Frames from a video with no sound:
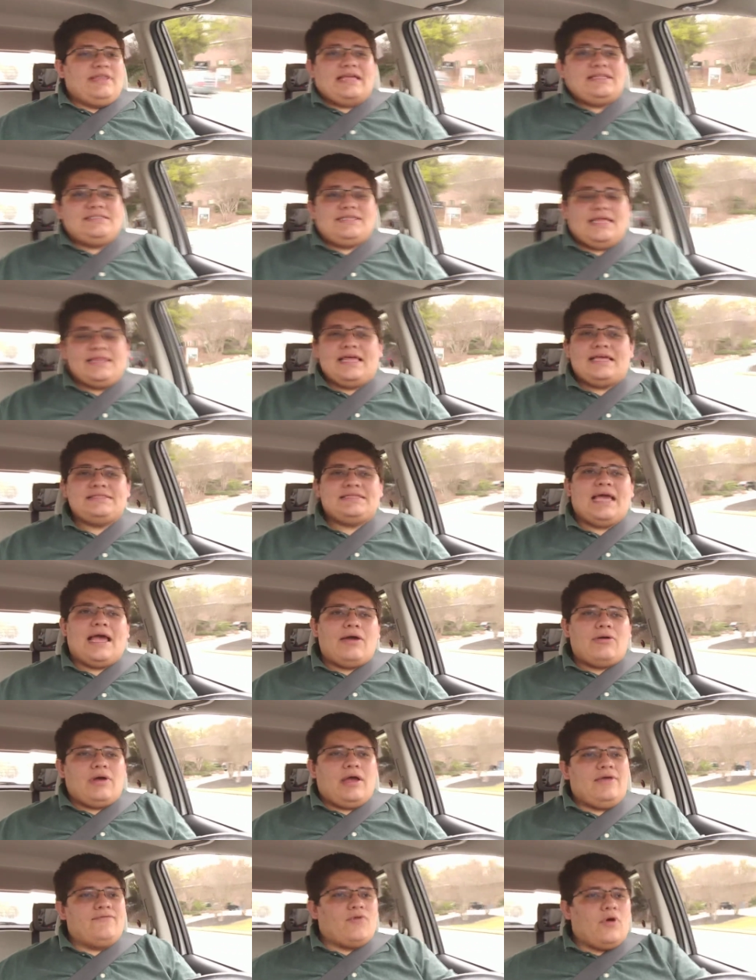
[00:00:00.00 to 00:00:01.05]
That's
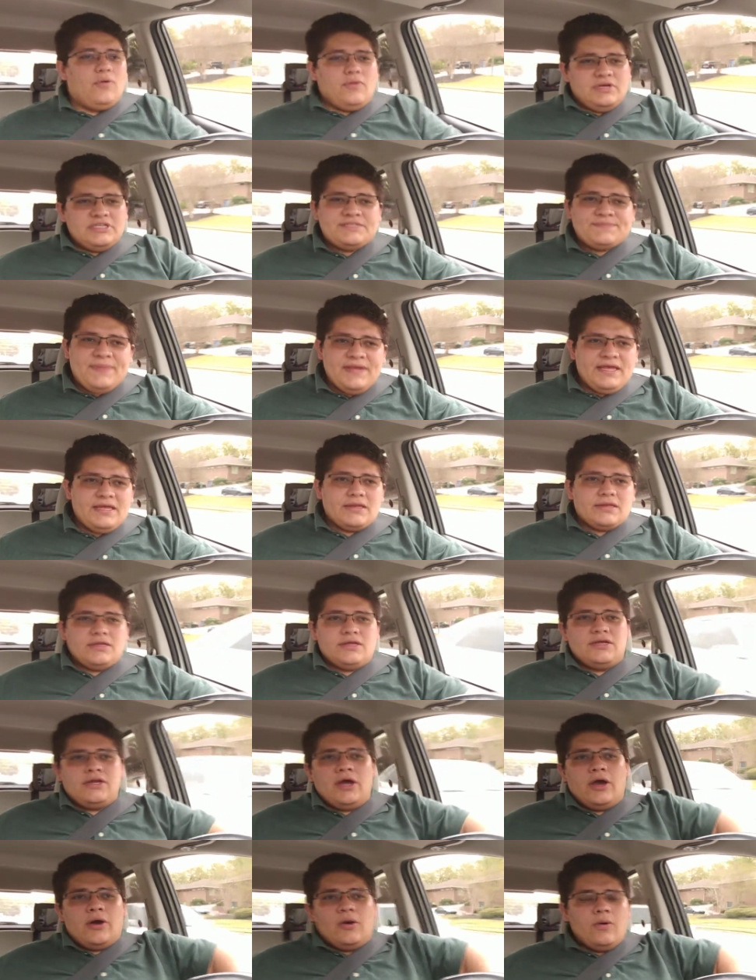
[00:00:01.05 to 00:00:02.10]
how I've always been,
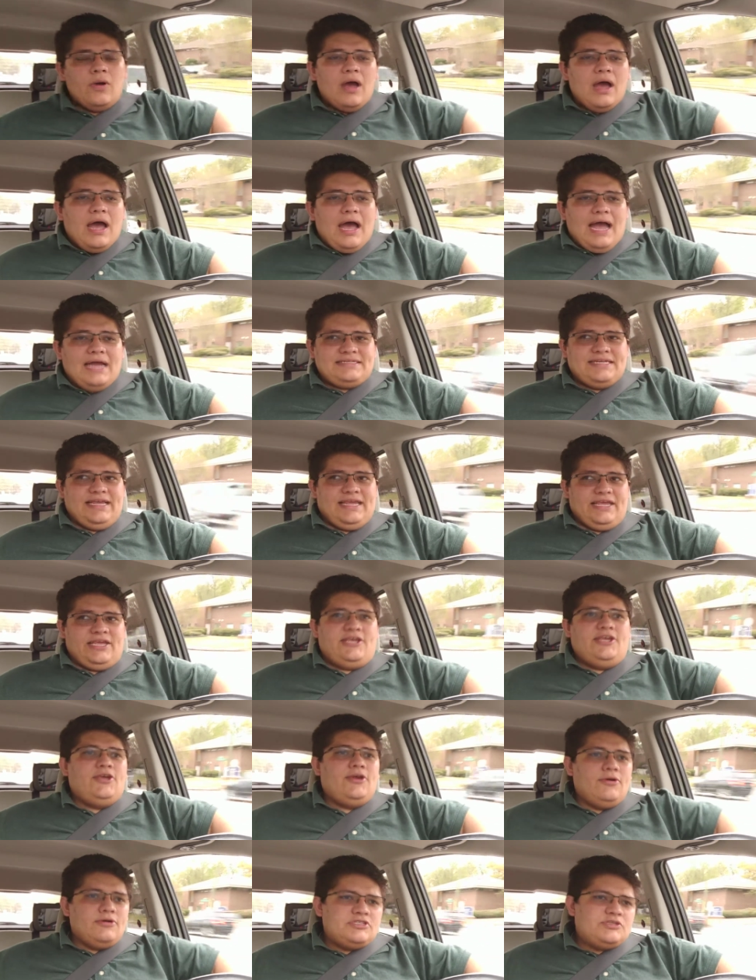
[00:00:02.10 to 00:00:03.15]
you know. I take a
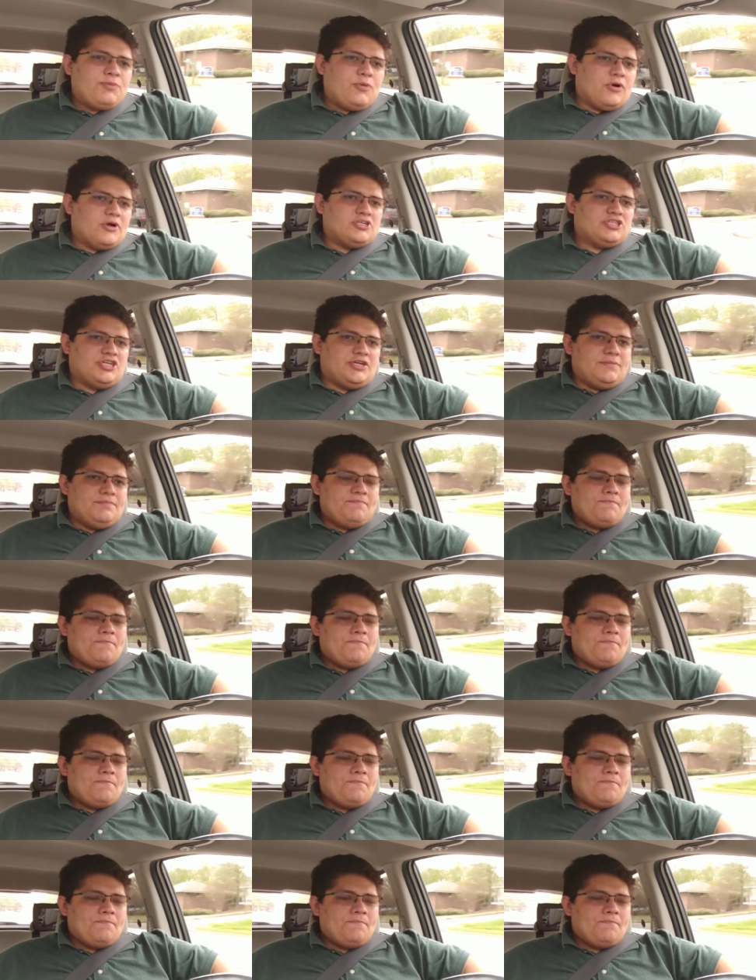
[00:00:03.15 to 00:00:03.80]
huge portion.